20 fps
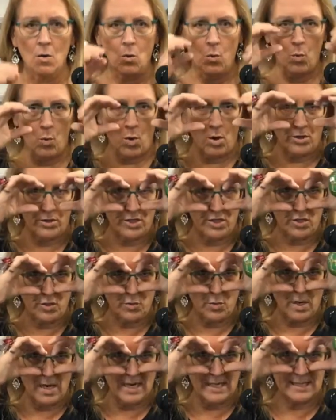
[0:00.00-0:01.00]
What
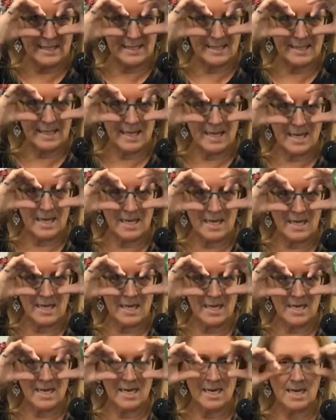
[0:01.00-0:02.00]
do I see?
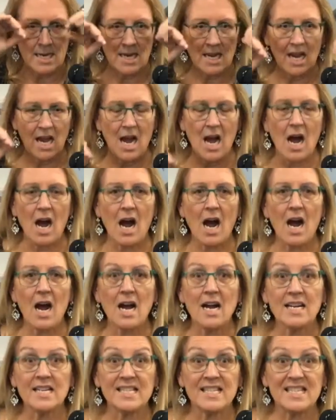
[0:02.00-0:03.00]

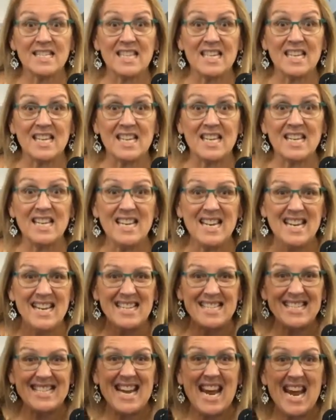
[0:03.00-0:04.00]
I see
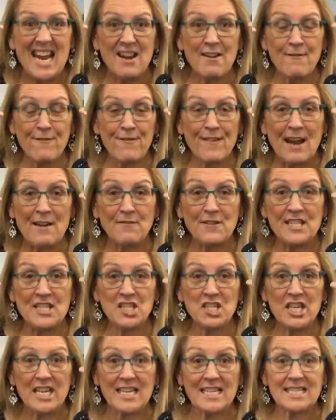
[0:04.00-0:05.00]
10 fluffy
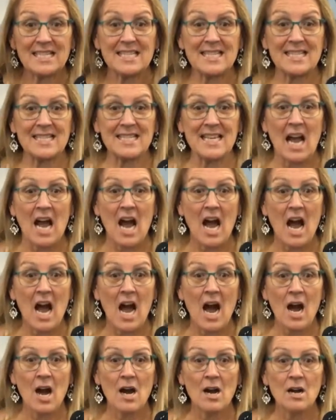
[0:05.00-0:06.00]
chicks,
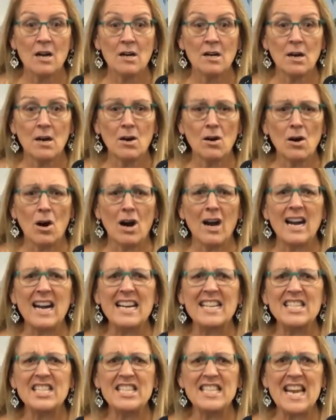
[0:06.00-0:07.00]

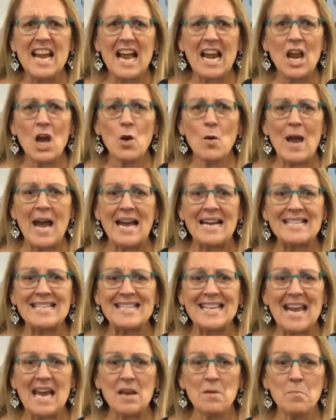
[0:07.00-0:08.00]
as yellow as
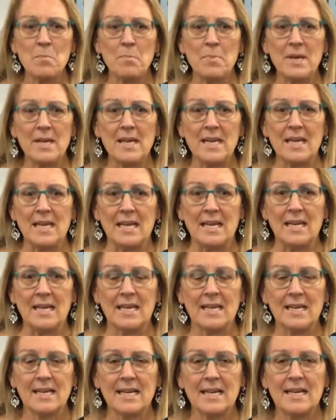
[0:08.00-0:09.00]
can be.
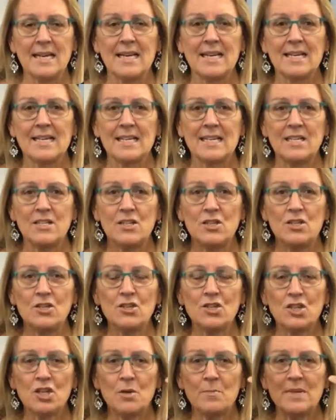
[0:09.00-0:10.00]
Can you show